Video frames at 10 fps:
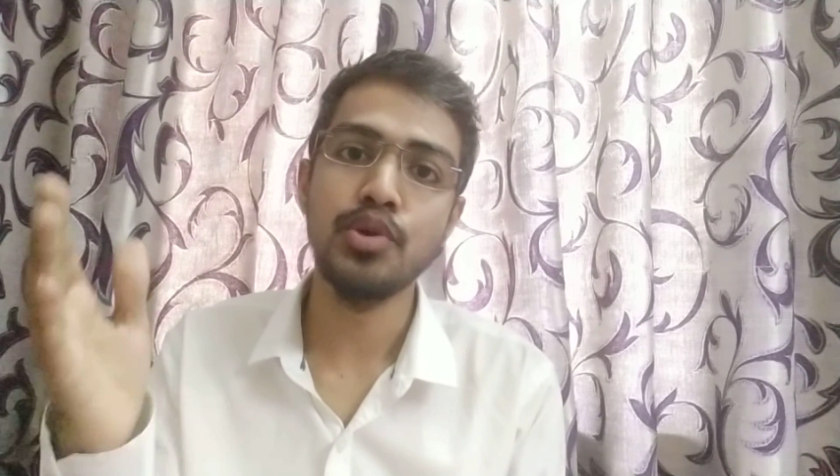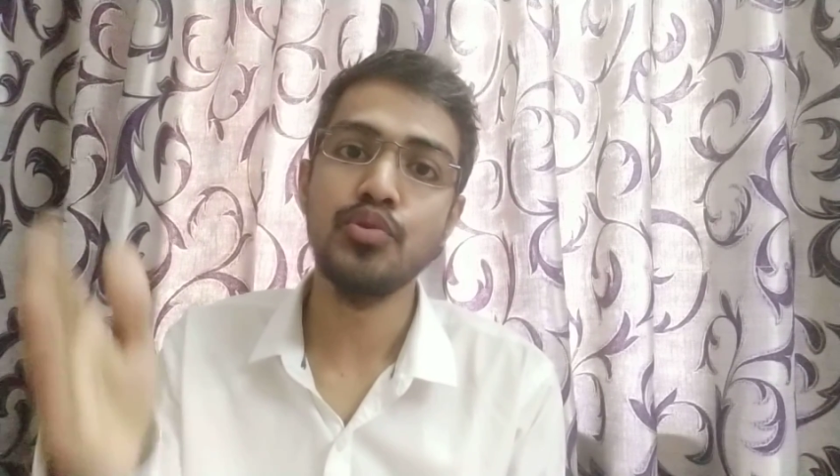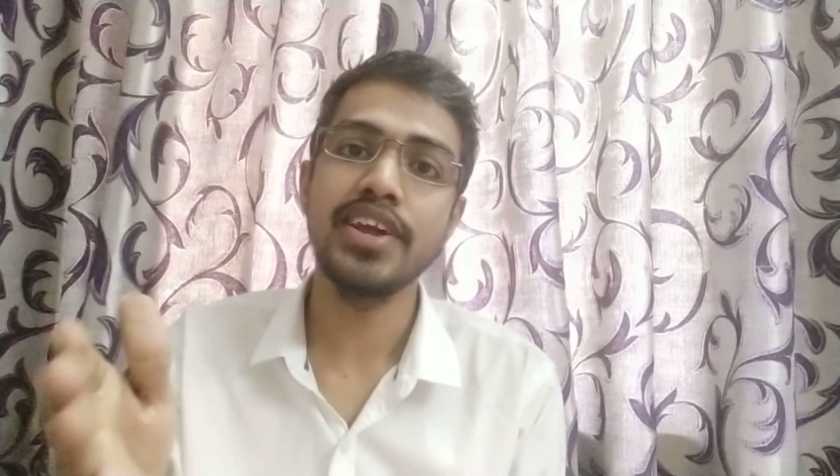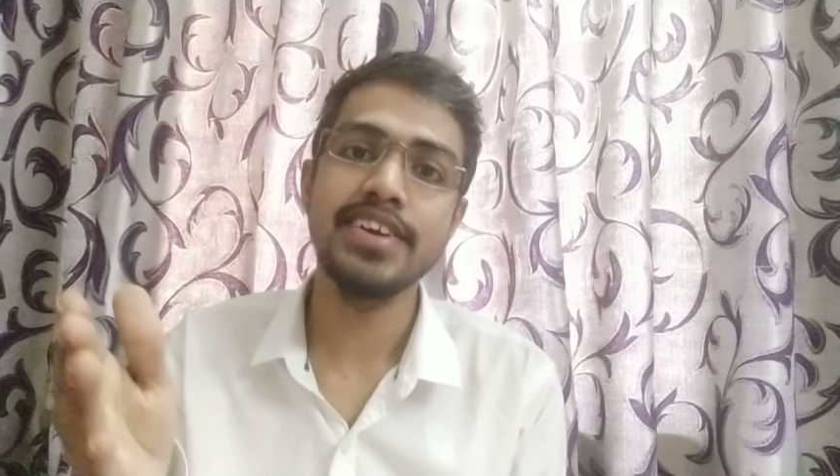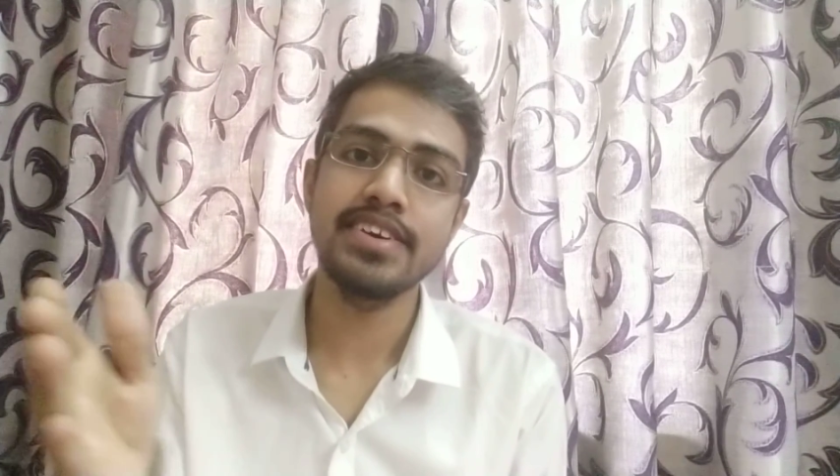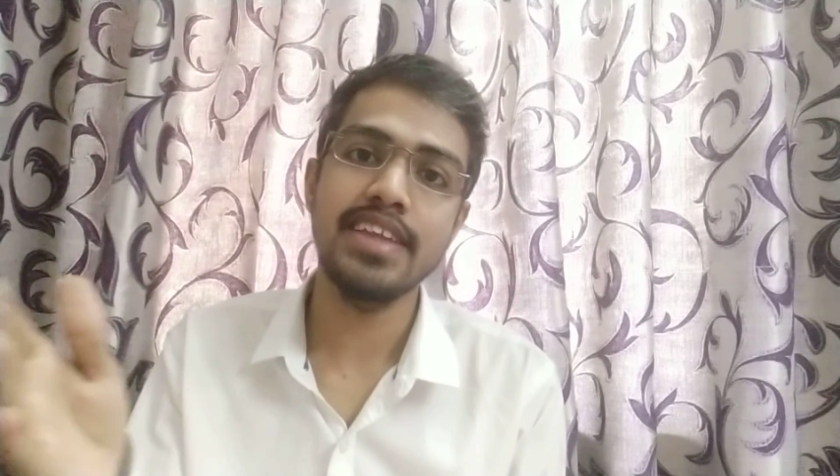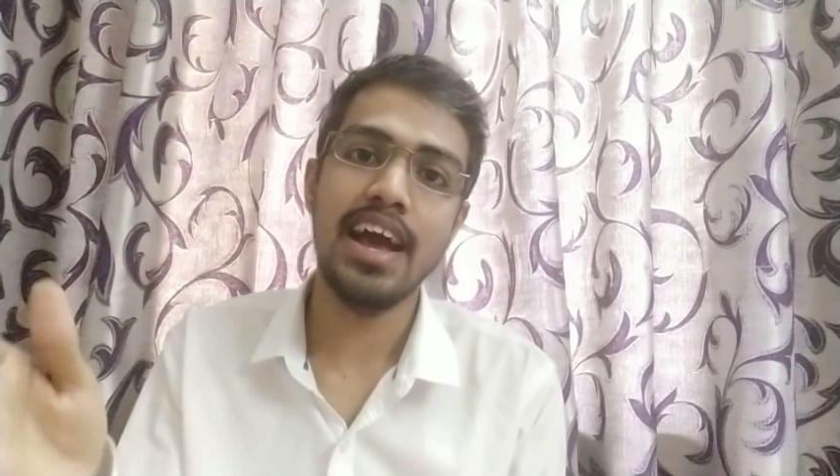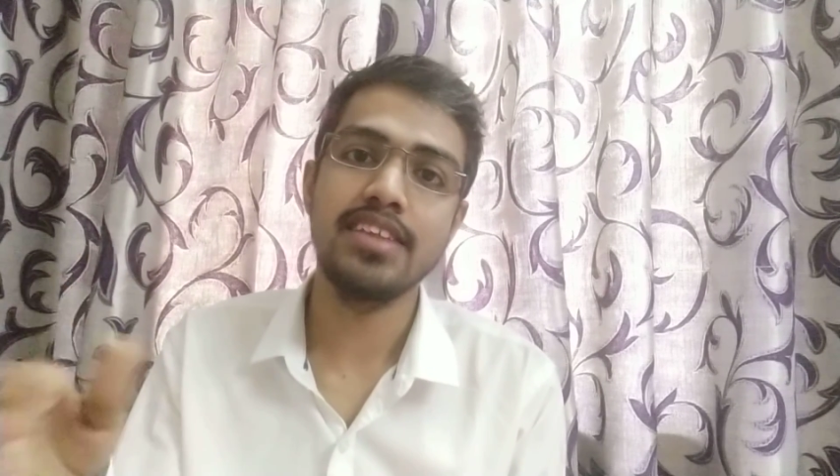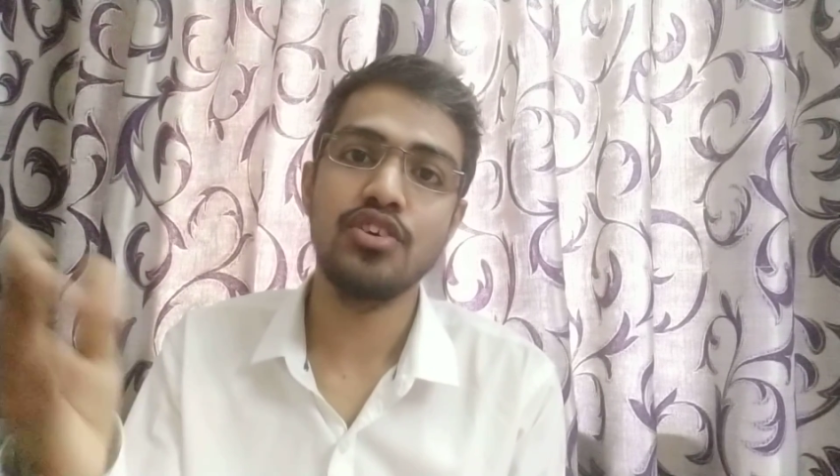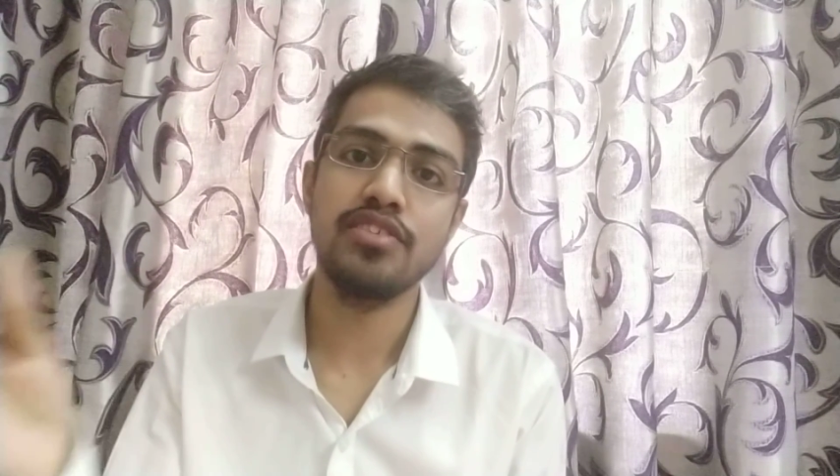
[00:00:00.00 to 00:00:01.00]
mutation,
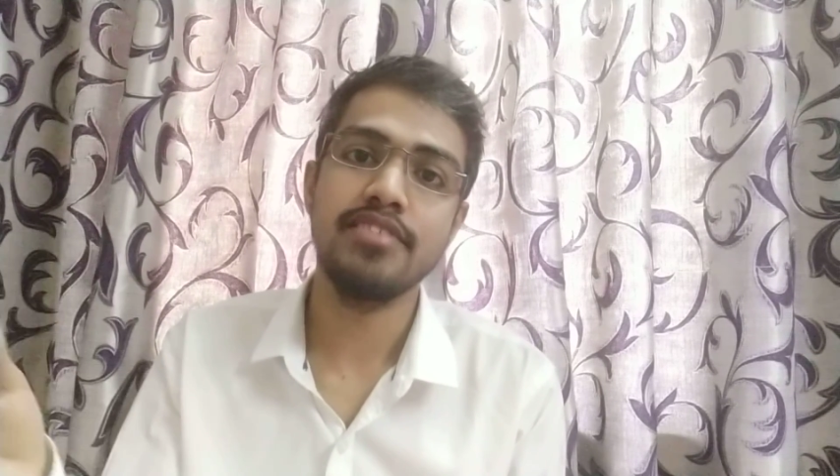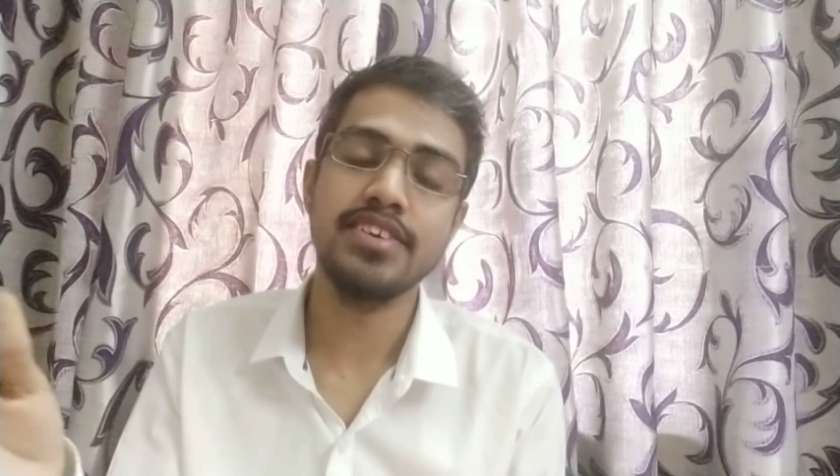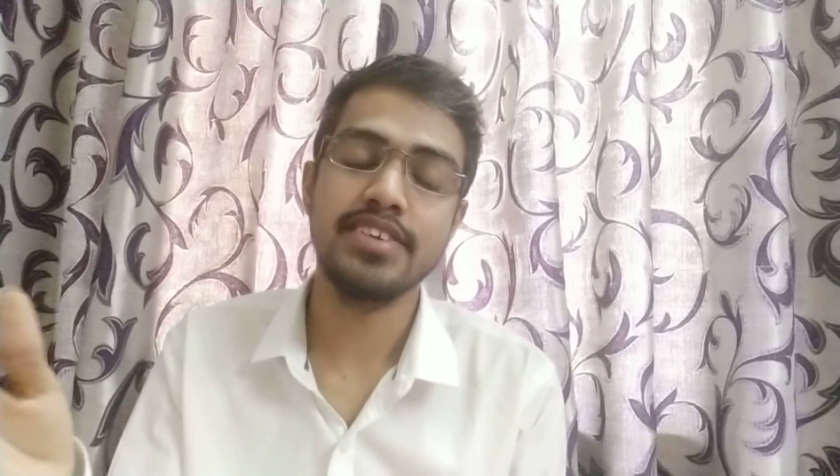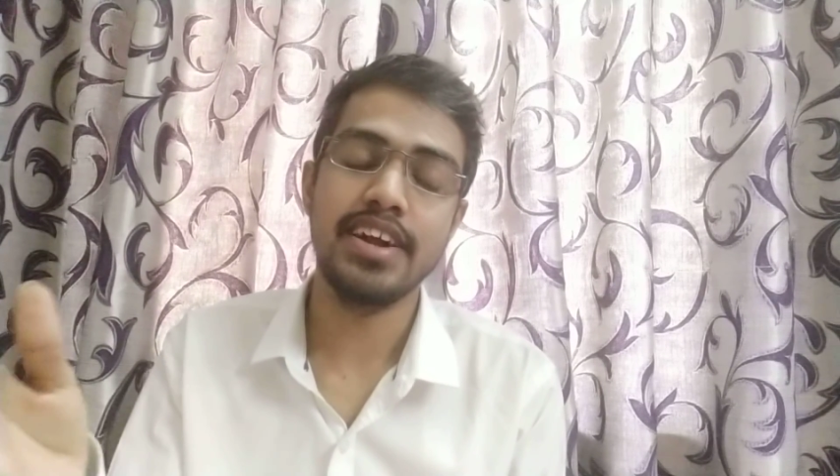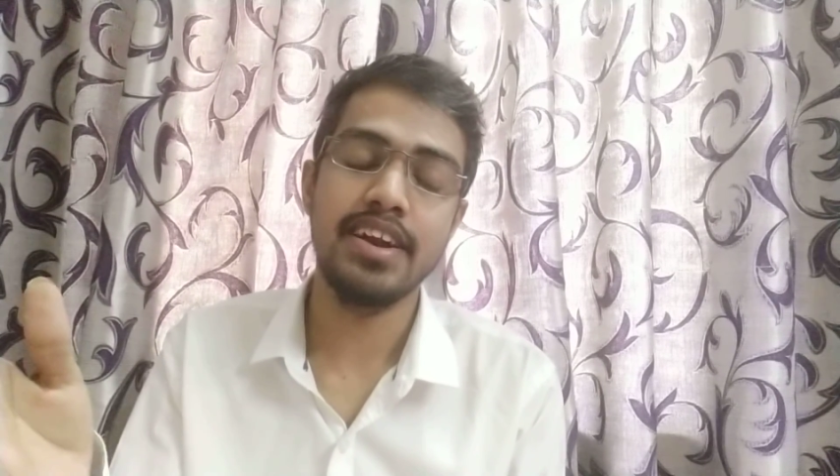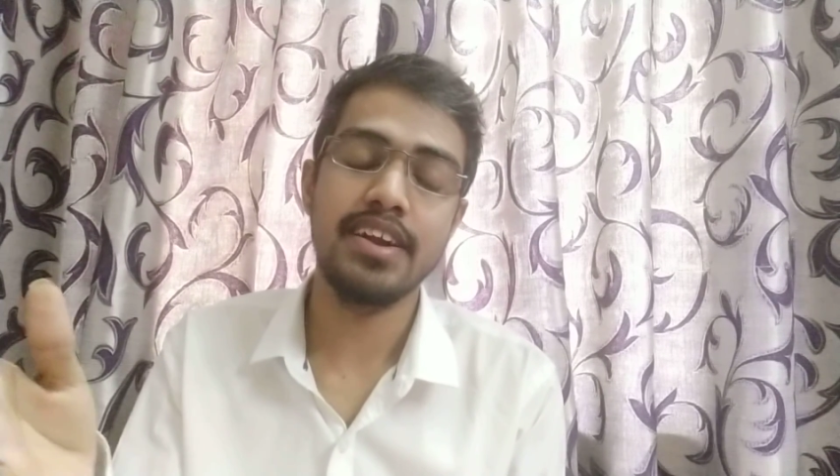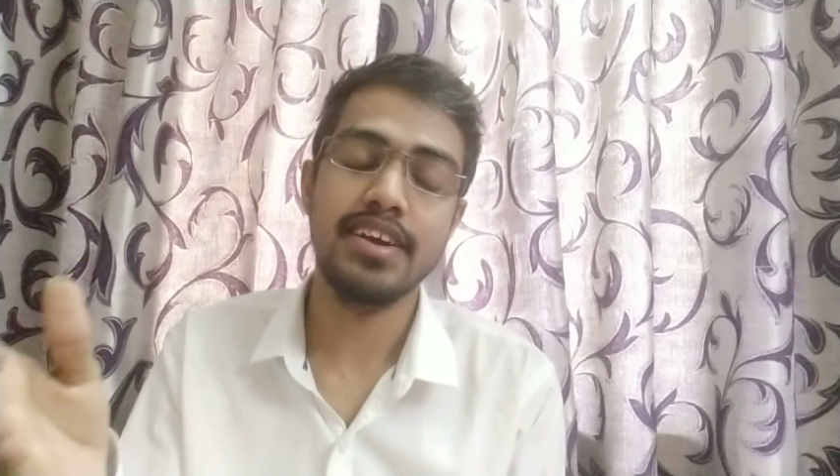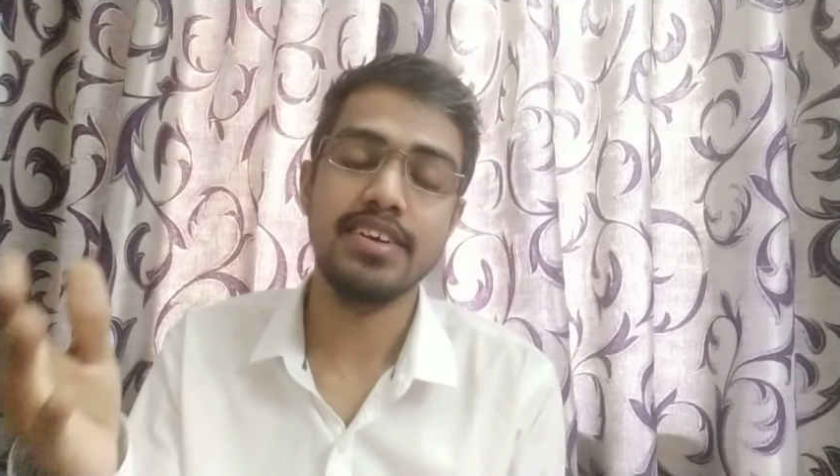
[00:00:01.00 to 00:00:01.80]
as I already said,